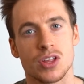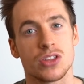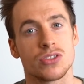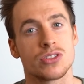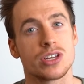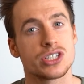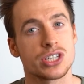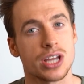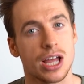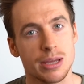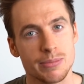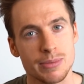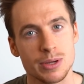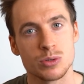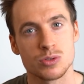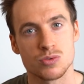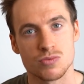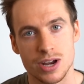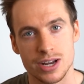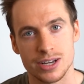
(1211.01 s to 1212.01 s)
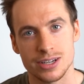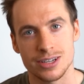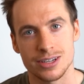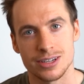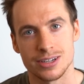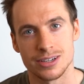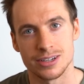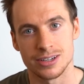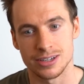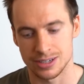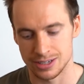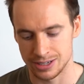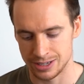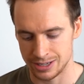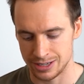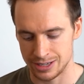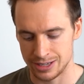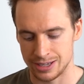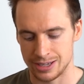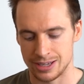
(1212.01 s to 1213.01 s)
the time it was written
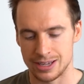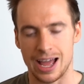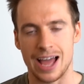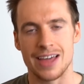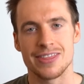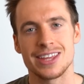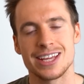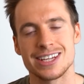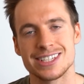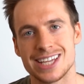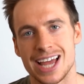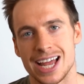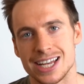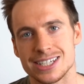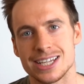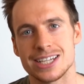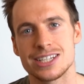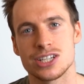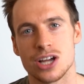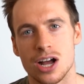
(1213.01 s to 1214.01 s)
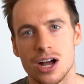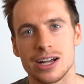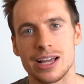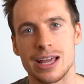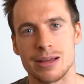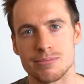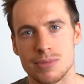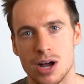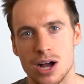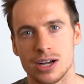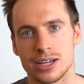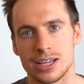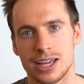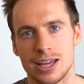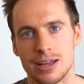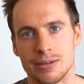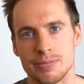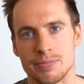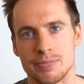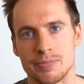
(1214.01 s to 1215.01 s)
and the intended target
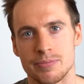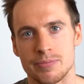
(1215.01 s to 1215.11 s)
market.